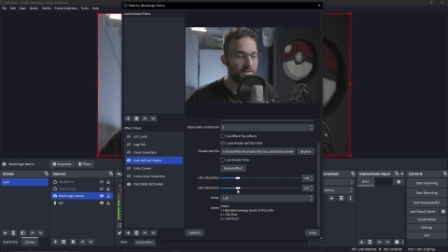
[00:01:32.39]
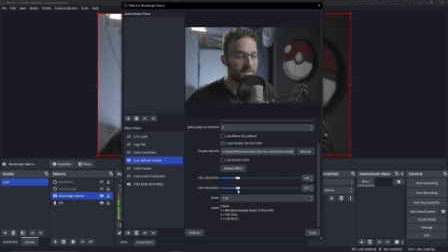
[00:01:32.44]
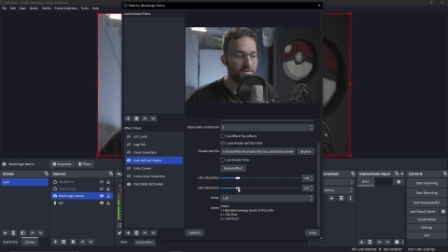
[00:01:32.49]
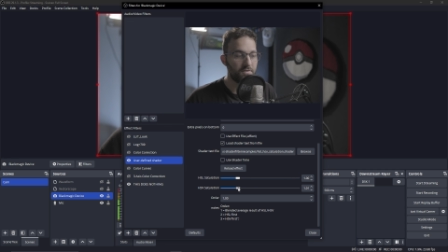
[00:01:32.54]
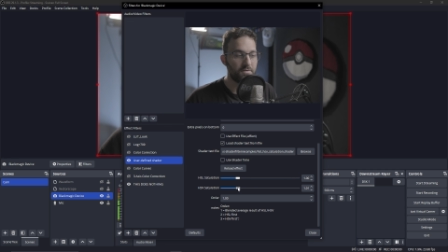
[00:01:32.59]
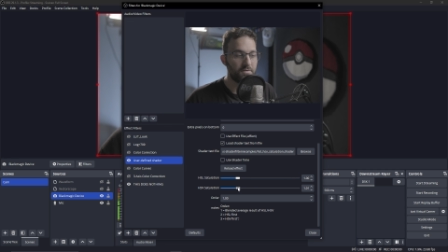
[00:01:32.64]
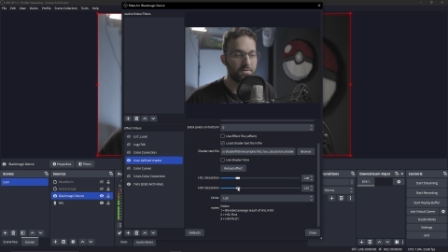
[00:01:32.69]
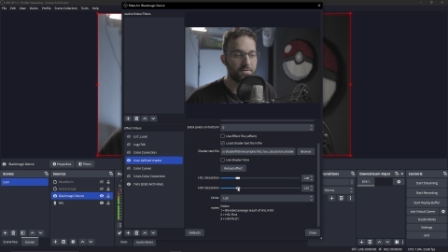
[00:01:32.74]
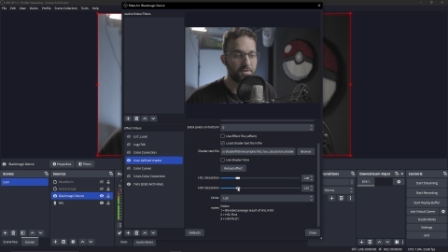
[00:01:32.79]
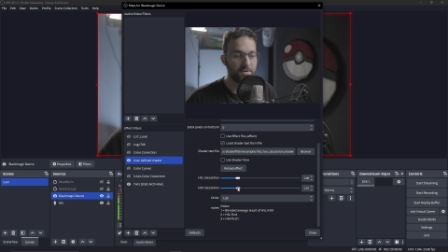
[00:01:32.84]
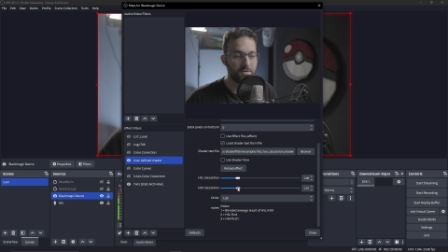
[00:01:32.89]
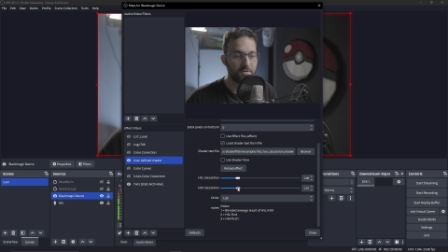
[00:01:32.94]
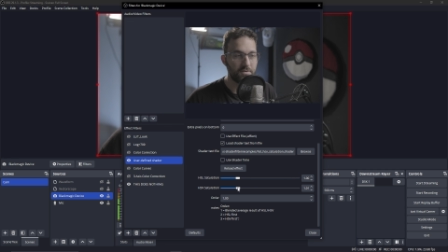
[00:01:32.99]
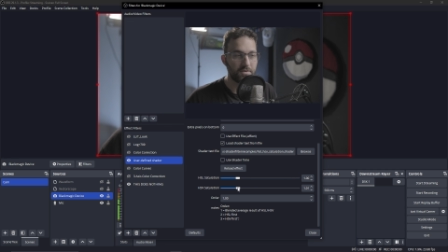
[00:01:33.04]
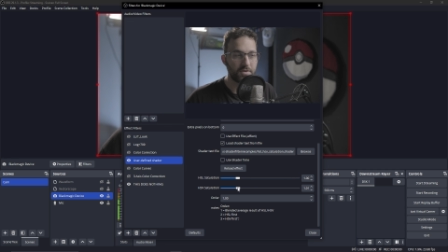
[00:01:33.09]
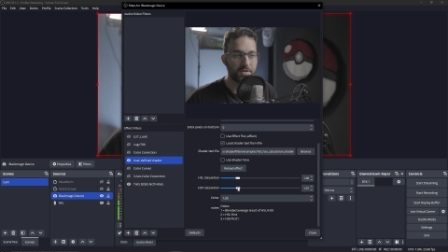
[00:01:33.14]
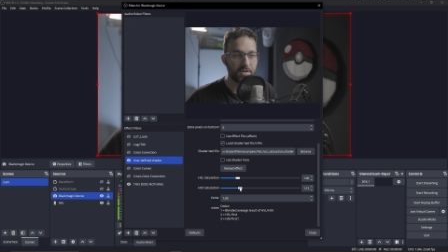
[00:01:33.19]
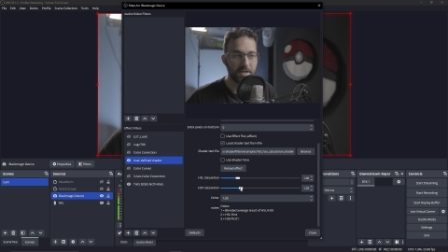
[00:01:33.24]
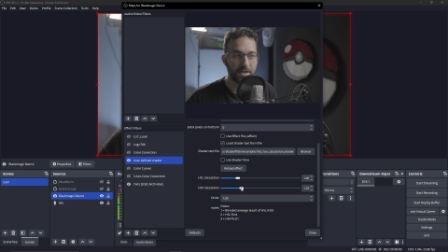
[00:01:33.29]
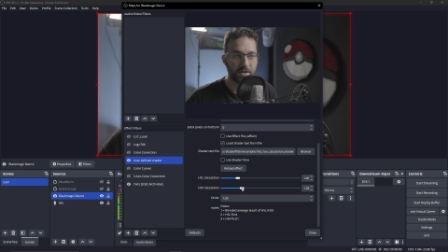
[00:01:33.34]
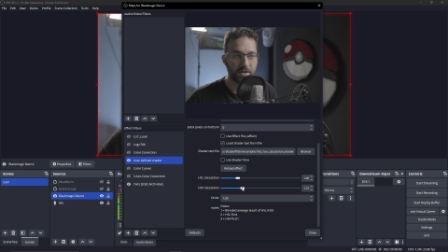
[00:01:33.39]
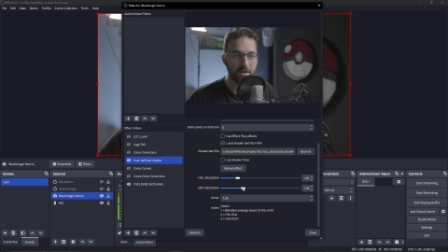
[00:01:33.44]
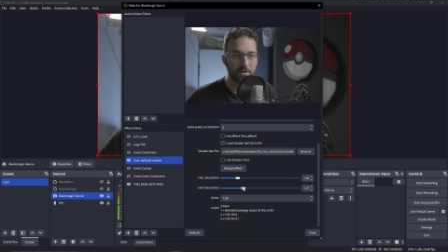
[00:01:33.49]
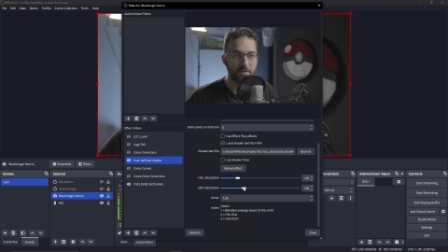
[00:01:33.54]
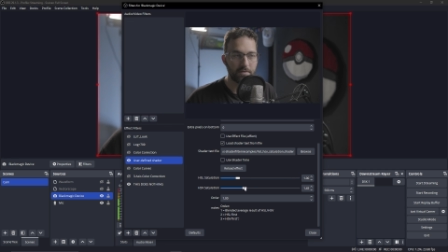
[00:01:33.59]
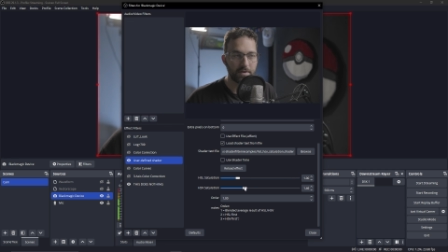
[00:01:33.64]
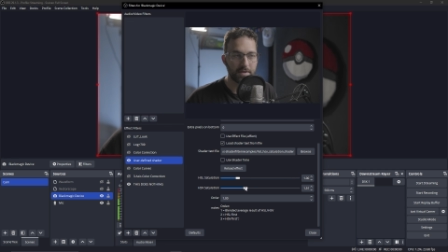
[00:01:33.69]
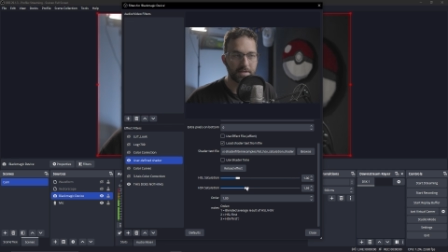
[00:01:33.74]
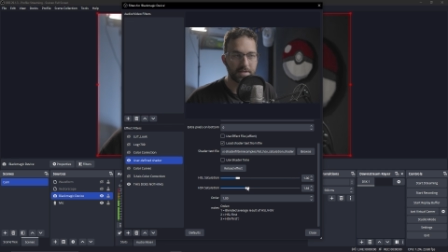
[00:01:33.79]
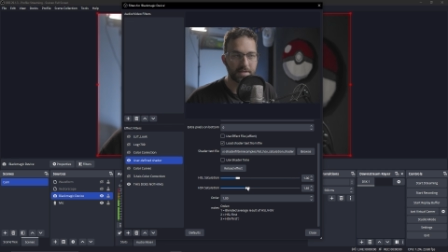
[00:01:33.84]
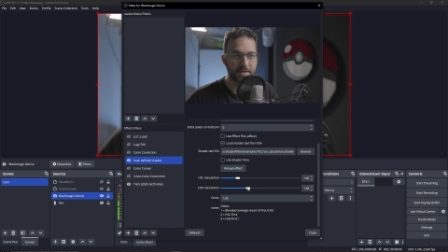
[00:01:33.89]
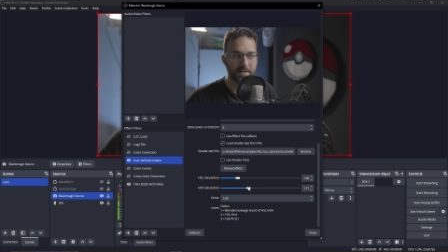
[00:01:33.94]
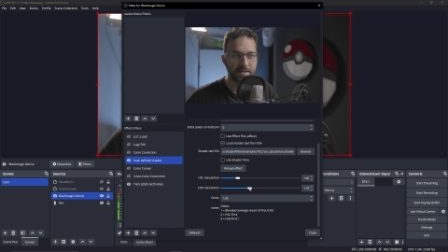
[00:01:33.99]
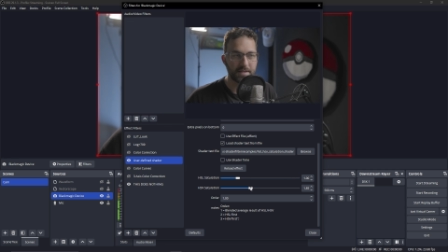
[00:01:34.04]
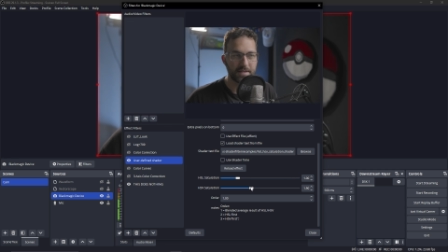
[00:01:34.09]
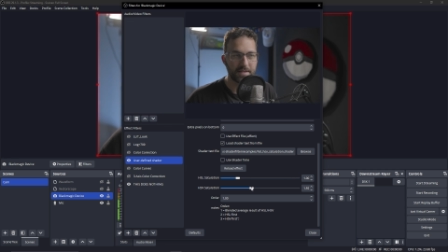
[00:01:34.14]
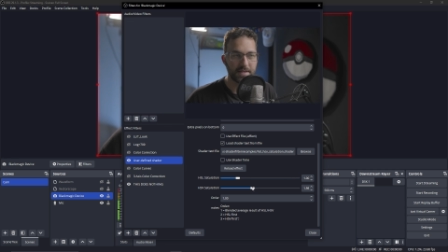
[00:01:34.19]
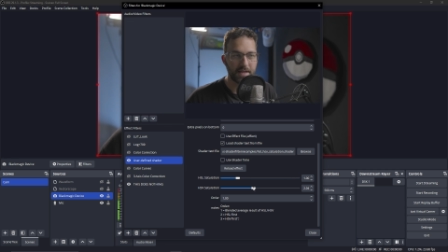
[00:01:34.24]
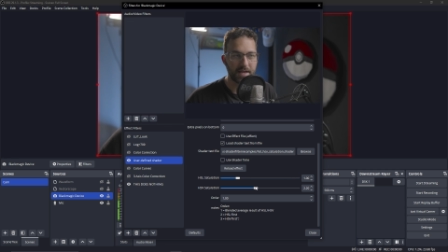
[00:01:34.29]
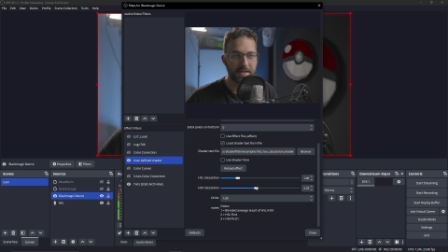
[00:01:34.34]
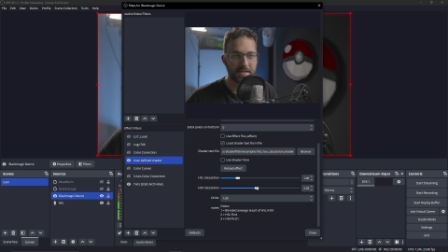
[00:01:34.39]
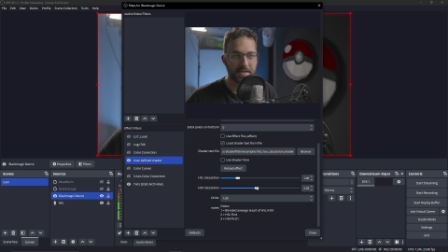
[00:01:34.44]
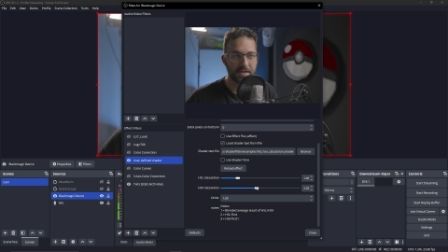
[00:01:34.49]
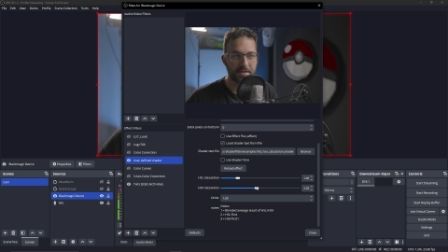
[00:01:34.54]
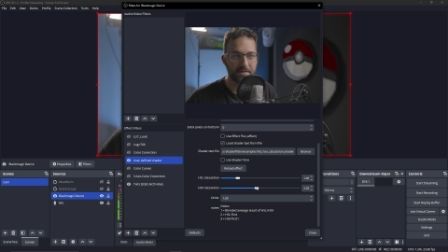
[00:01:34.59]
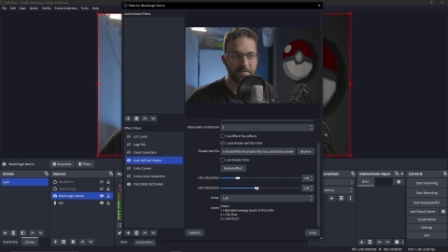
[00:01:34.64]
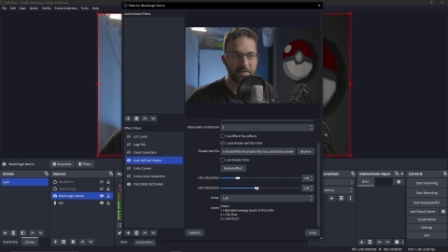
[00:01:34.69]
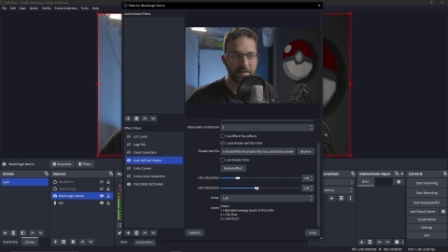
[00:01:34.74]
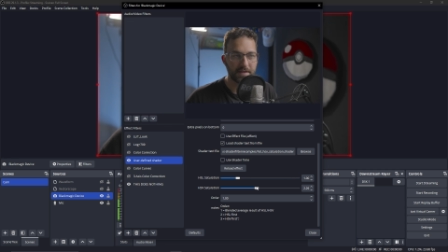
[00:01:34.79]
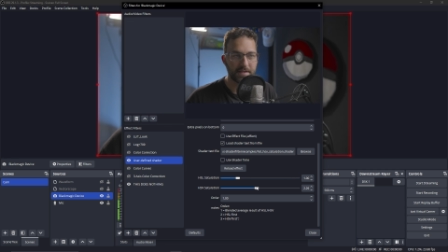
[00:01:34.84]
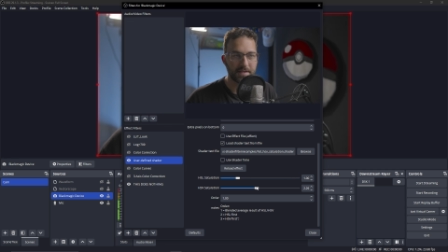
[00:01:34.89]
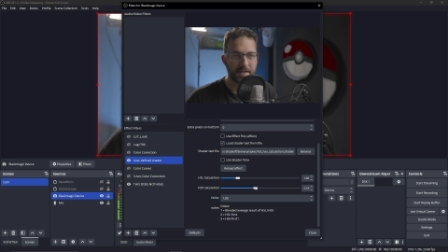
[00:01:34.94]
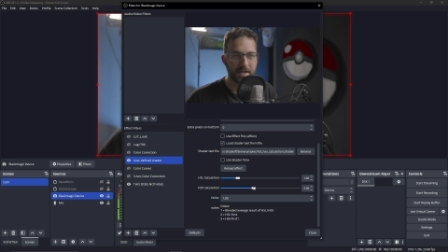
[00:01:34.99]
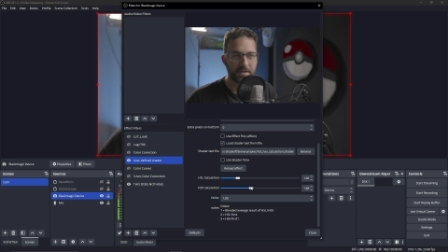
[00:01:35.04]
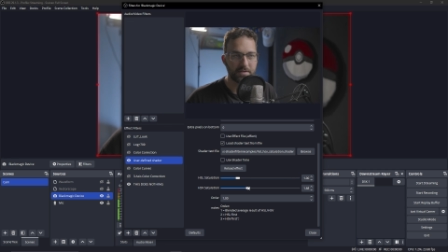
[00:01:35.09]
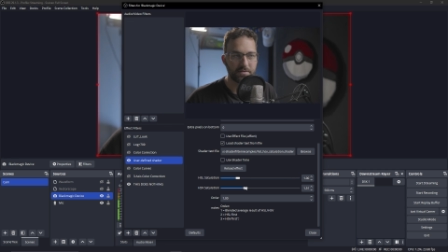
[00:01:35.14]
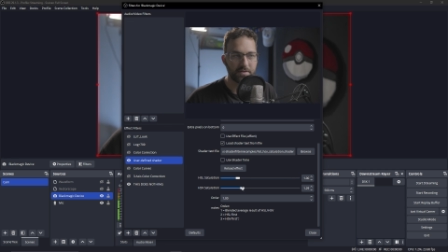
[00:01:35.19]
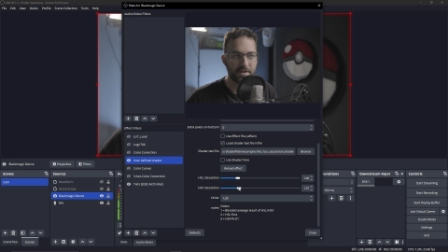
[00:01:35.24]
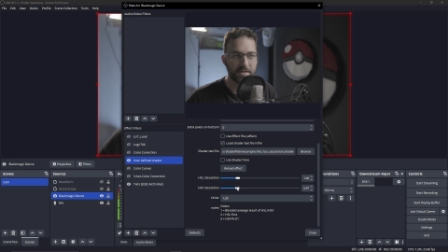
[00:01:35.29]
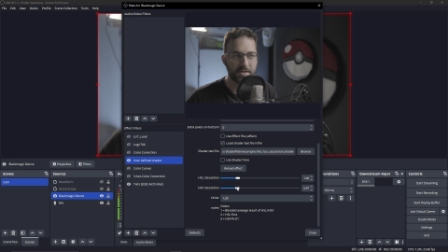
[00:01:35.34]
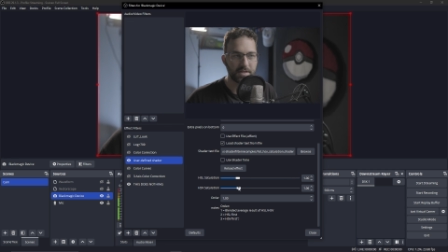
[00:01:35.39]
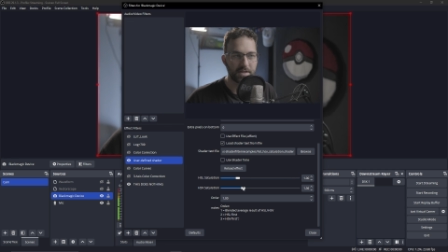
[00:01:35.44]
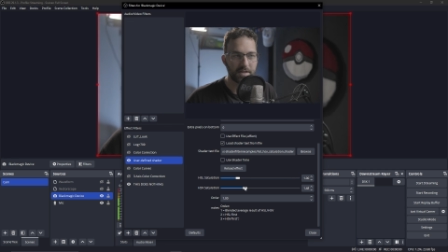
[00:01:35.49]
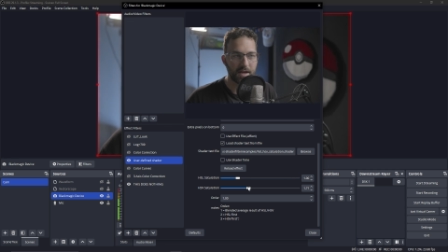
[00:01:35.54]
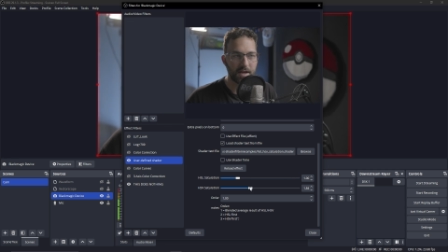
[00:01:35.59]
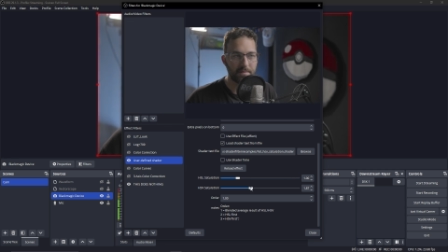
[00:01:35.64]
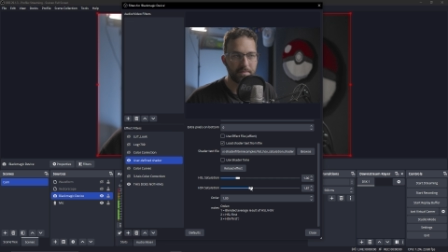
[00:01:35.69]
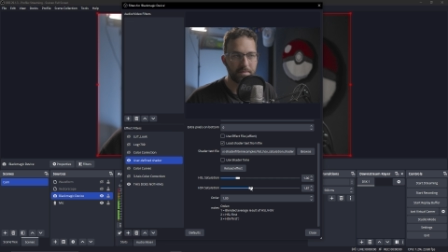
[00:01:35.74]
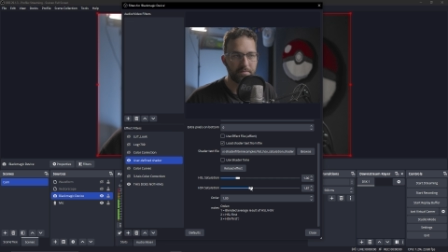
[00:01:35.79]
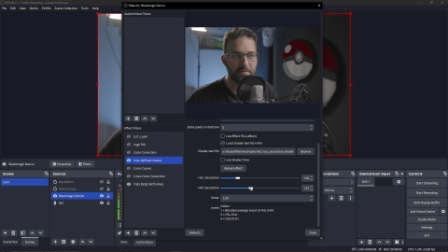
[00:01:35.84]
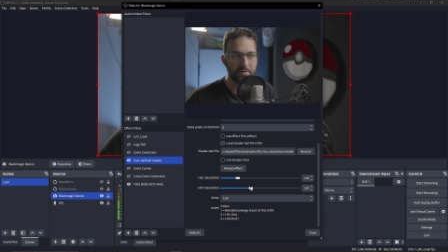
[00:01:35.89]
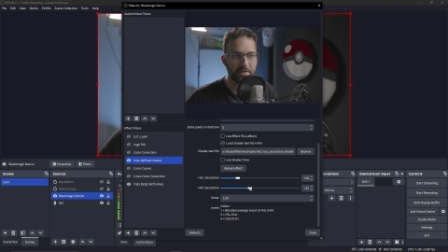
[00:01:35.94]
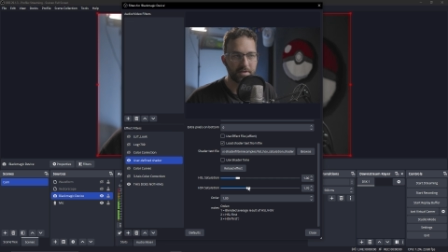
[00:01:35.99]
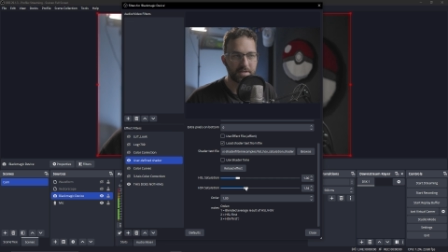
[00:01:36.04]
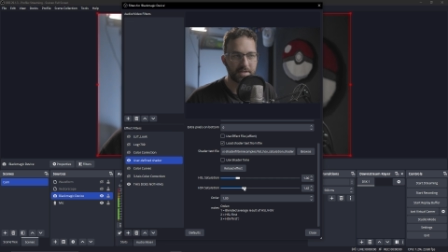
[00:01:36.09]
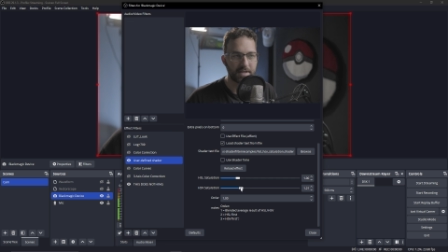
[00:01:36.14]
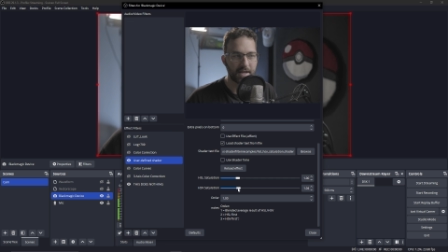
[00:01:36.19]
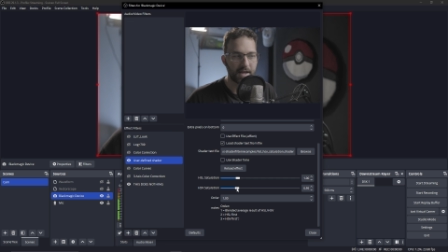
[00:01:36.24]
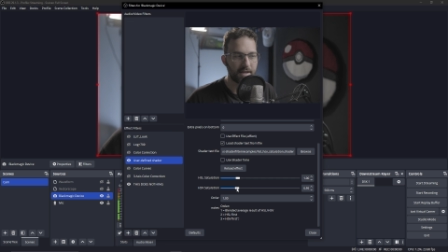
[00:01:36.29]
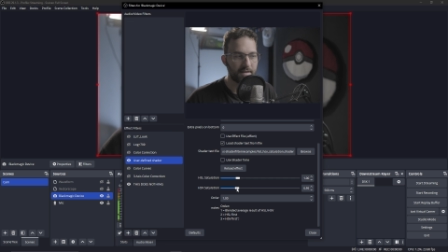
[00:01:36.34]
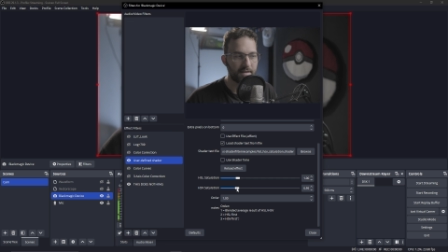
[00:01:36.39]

you'll usually go with just this HSV saturation knob and push that.